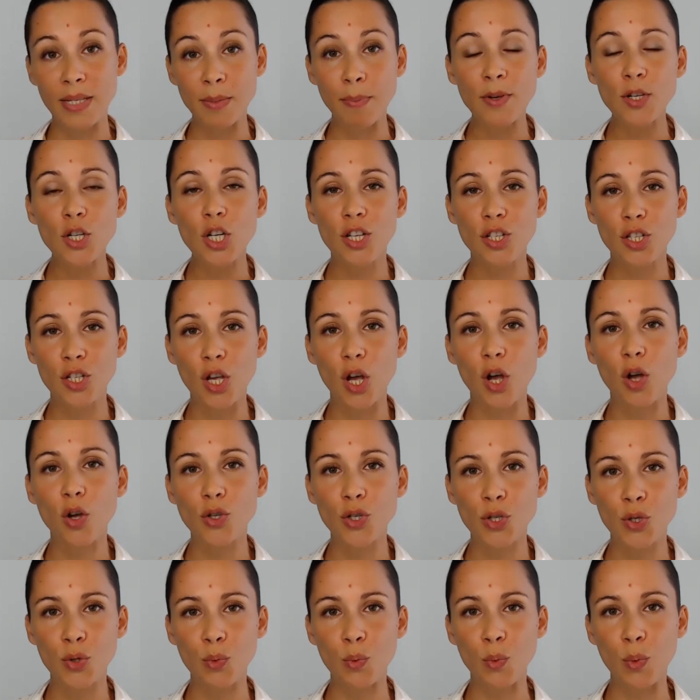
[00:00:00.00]
especially
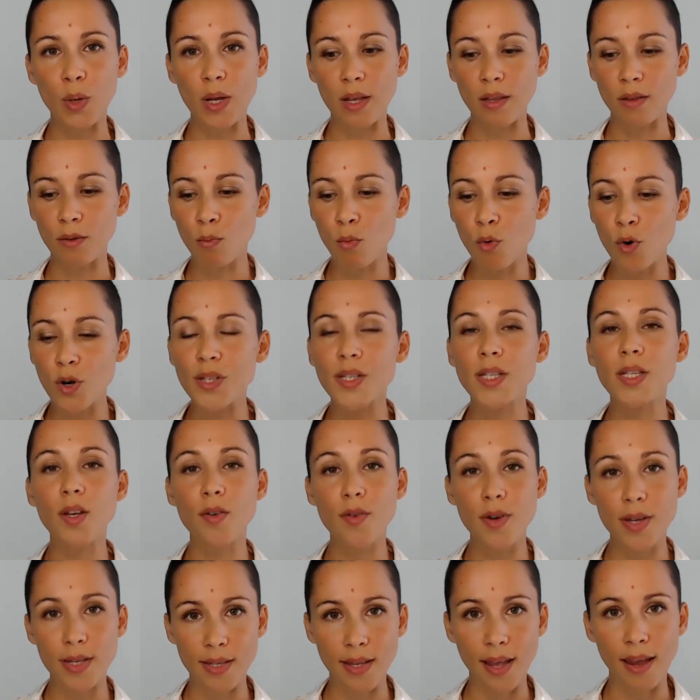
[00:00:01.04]
those with more
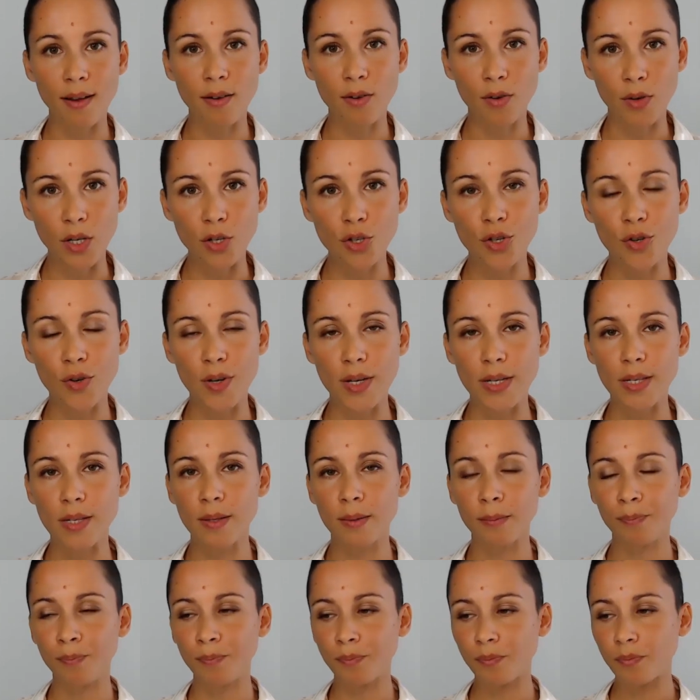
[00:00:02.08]
serious ankle
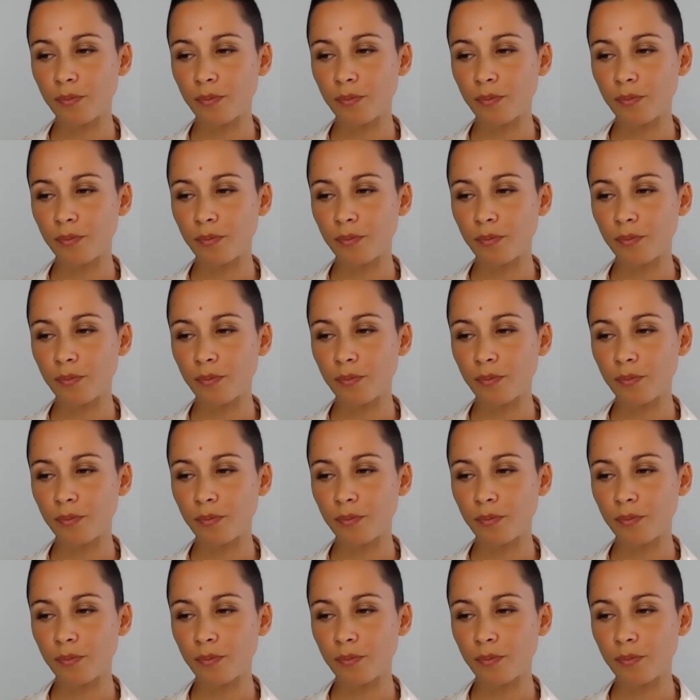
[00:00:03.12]
injuries,